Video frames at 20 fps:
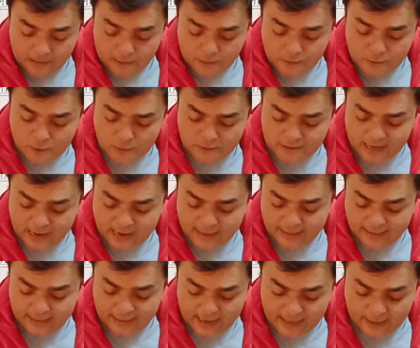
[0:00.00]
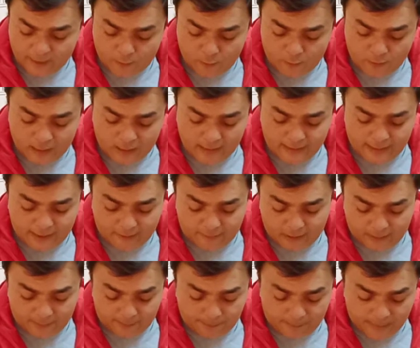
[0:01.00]
society and rural
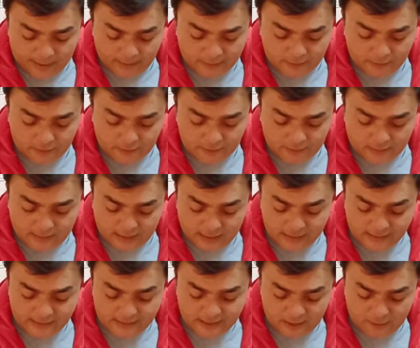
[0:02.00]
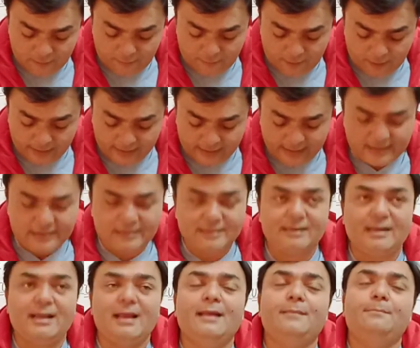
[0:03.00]
development, to conserve forest
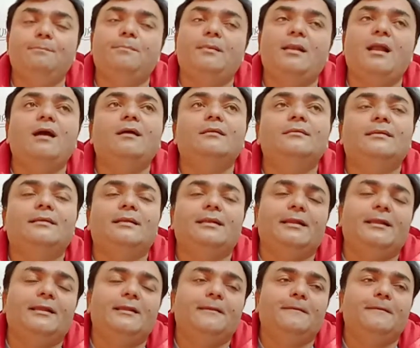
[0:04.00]
and plant trees.